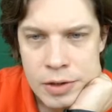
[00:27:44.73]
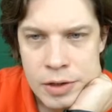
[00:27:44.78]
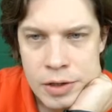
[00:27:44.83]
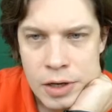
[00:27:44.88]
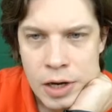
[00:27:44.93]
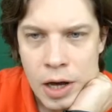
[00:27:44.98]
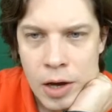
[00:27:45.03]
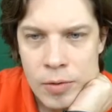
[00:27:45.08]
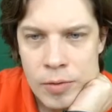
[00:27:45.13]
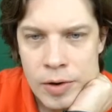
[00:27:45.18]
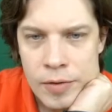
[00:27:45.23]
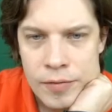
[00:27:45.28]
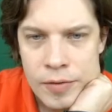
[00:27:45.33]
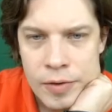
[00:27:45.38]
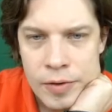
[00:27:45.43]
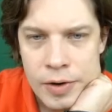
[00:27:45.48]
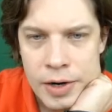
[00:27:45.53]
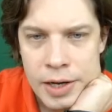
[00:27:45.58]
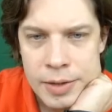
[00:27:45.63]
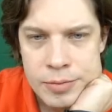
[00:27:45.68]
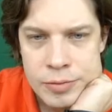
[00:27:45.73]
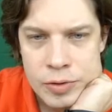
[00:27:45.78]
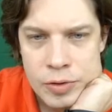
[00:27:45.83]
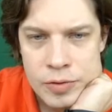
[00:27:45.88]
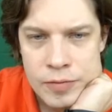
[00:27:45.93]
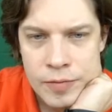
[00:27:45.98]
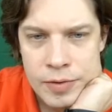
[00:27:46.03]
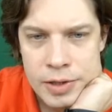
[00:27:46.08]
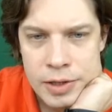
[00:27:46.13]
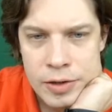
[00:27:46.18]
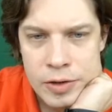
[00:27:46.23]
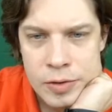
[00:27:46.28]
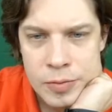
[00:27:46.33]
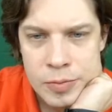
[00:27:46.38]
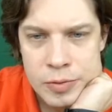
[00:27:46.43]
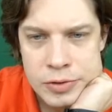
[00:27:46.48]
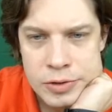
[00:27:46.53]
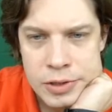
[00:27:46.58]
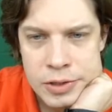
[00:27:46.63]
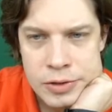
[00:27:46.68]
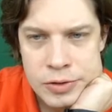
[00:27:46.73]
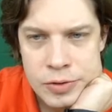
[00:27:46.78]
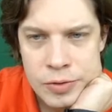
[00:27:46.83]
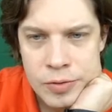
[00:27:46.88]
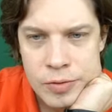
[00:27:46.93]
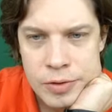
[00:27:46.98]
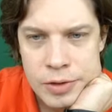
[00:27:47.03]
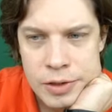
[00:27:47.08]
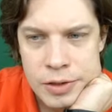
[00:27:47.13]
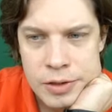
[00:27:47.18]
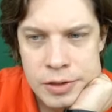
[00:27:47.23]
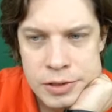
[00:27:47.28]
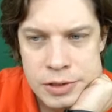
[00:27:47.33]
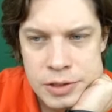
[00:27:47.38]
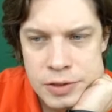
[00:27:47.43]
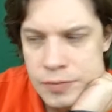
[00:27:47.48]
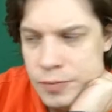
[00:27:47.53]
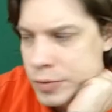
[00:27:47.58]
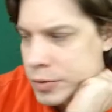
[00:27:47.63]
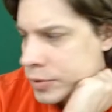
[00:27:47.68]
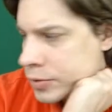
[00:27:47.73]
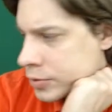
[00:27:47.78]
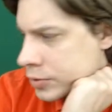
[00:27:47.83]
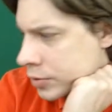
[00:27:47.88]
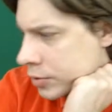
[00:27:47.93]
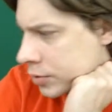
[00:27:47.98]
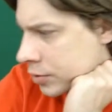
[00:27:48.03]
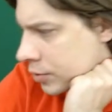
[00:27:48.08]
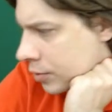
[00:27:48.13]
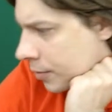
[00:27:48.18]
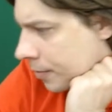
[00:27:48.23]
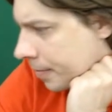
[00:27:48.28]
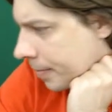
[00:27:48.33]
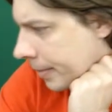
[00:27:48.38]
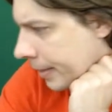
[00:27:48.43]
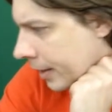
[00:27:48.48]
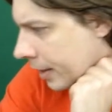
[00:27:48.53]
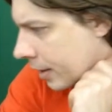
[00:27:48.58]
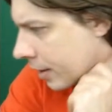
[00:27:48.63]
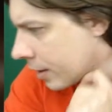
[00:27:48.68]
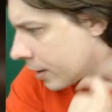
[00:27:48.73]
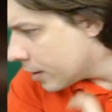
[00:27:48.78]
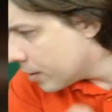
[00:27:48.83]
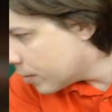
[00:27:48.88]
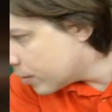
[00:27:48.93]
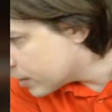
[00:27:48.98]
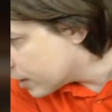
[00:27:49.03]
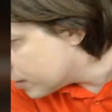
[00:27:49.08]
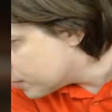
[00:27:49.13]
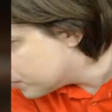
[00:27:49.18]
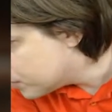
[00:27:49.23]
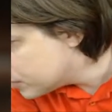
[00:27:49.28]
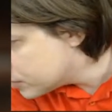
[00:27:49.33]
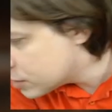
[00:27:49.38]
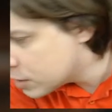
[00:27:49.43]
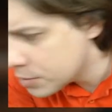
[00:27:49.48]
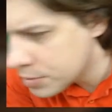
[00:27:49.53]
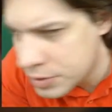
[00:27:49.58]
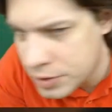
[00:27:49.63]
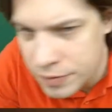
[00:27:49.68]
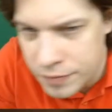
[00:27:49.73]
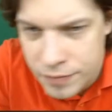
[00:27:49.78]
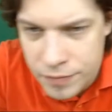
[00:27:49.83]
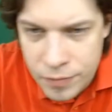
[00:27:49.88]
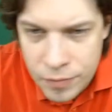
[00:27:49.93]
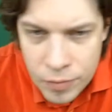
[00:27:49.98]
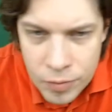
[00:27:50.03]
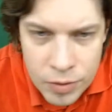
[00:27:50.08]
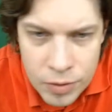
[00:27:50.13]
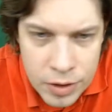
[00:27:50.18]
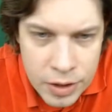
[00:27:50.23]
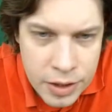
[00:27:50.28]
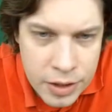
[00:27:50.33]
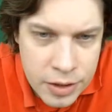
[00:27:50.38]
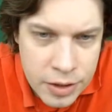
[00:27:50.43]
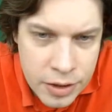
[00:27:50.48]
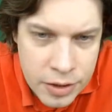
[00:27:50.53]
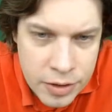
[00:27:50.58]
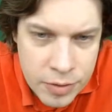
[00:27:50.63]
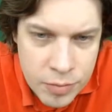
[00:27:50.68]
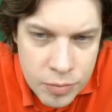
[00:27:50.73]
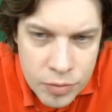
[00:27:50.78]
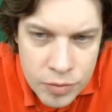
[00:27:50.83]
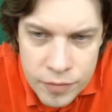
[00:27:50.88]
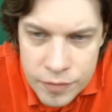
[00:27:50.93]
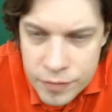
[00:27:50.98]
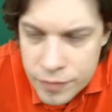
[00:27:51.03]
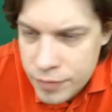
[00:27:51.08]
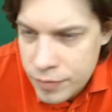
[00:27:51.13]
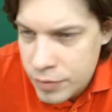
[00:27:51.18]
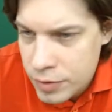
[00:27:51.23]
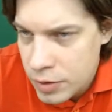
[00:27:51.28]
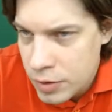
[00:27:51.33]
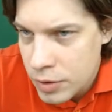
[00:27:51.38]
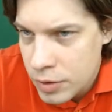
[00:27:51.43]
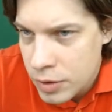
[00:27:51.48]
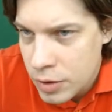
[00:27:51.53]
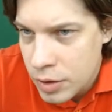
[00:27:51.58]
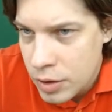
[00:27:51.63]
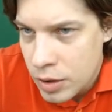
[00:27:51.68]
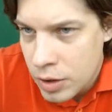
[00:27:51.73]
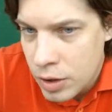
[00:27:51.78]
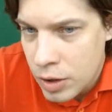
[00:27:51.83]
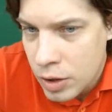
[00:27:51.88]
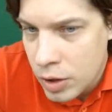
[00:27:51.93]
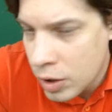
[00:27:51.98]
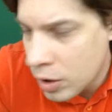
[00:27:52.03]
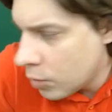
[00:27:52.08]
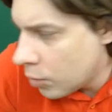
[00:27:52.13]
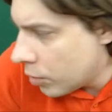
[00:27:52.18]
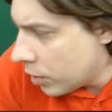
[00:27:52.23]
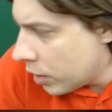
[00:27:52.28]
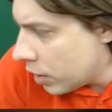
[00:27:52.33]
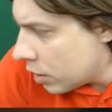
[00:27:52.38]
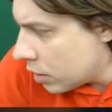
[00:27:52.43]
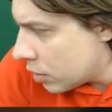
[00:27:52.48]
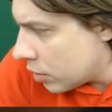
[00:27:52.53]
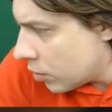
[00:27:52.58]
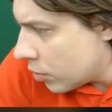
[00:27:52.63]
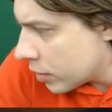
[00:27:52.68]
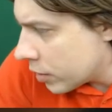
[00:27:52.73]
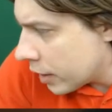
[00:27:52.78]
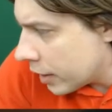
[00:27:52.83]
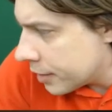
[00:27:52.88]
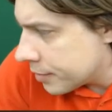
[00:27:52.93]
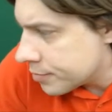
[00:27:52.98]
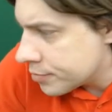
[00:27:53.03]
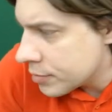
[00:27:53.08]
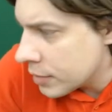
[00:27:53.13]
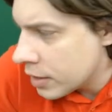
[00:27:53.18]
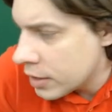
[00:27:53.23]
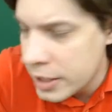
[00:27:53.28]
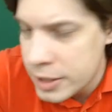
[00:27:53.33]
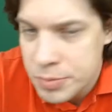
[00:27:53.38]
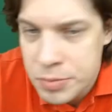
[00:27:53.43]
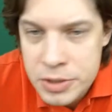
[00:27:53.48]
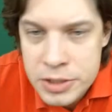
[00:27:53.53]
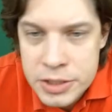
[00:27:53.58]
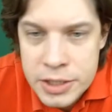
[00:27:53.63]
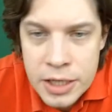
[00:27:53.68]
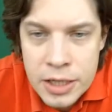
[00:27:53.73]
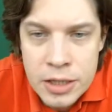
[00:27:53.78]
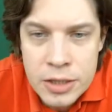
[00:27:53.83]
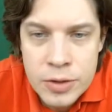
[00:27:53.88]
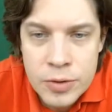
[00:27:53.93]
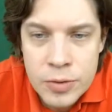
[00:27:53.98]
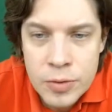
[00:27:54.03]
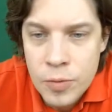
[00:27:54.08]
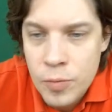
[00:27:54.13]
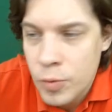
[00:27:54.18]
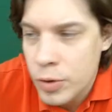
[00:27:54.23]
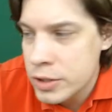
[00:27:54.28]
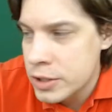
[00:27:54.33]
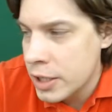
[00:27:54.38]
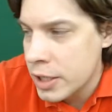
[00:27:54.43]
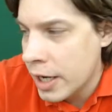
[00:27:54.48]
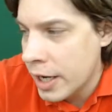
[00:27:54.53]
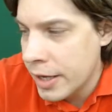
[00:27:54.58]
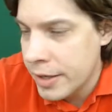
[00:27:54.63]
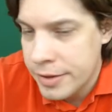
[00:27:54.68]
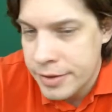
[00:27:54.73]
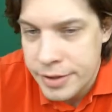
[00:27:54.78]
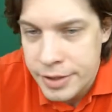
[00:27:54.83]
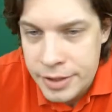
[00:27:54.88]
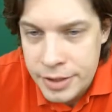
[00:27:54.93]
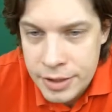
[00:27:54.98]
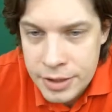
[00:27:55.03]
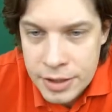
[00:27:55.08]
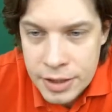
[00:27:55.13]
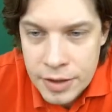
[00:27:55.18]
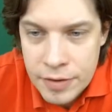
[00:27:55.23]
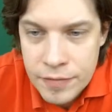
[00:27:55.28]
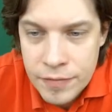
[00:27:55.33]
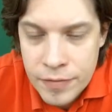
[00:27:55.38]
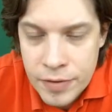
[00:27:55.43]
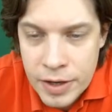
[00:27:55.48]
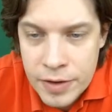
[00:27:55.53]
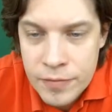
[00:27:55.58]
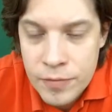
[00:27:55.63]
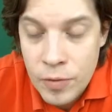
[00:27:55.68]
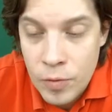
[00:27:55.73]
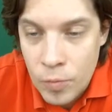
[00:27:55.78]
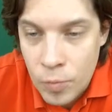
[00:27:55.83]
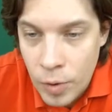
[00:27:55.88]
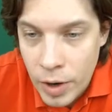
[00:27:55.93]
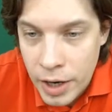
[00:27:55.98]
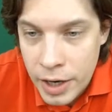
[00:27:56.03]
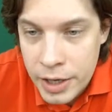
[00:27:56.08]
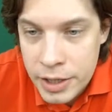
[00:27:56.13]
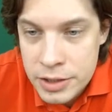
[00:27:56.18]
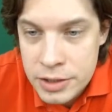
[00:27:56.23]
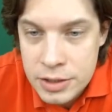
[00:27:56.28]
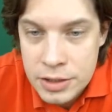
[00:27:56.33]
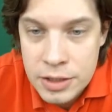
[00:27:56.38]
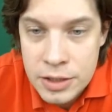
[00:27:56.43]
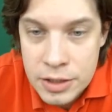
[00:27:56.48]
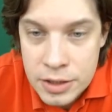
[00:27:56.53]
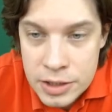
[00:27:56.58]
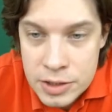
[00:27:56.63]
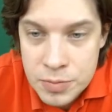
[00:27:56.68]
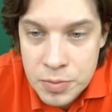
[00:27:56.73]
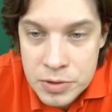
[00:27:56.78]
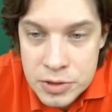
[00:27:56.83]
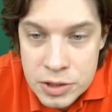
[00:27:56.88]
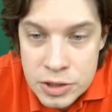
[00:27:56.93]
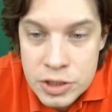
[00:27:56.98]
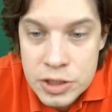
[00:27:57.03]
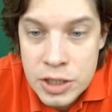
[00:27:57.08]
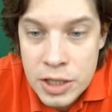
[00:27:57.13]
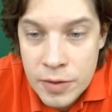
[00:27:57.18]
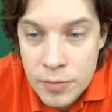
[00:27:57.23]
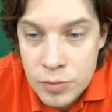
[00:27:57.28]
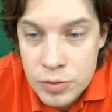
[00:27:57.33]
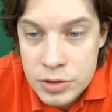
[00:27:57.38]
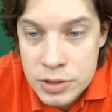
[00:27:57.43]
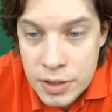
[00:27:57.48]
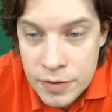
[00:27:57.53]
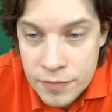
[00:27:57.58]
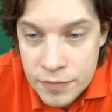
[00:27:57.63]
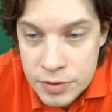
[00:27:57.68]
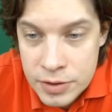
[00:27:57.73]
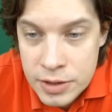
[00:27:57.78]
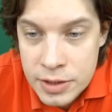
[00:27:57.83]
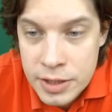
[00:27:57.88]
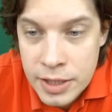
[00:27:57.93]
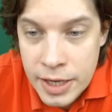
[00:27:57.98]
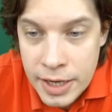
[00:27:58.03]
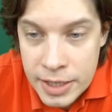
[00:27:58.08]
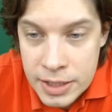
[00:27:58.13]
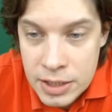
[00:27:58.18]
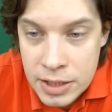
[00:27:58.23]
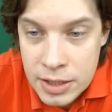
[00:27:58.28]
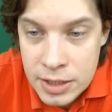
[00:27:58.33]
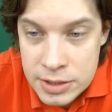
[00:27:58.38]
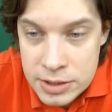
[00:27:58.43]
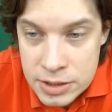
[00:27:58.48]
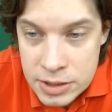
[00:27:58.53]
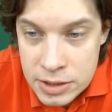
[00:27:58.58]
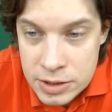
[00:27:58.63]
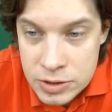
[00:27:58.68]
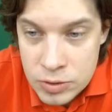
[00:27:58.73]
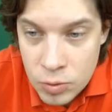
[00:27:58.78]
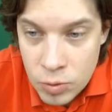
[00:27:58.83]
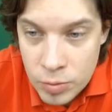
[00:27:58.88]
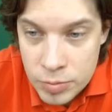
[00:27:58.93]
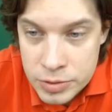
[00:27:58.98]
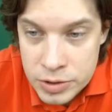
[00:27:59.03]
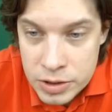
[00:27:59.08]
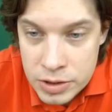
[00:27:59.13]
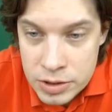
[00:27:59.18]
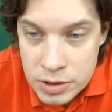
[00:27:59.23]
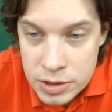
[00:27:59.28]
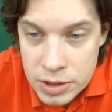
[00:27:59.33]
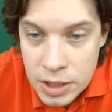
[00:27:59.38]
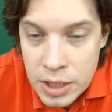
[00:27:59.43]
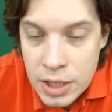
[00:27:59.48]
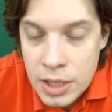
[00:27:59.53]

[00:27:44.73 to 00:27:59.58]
However, I'm not 100% sure that this is what you should do. Okay, bishop c4, another move. Well, okay, let me tell you what I think. If I were white in this position, I would definitely analyze this option.